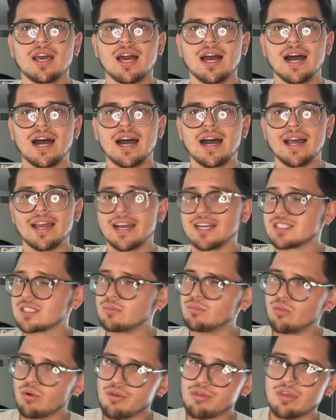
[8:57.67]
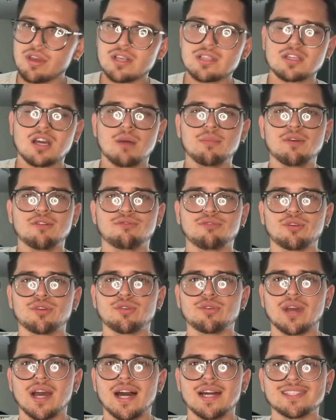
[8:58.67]
I got some more things coming for
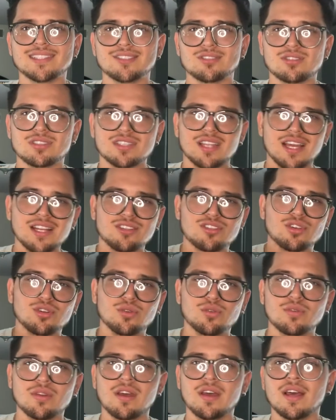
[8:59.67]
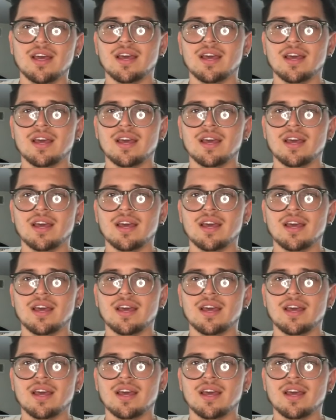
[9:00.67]
you guys, so stay tuned.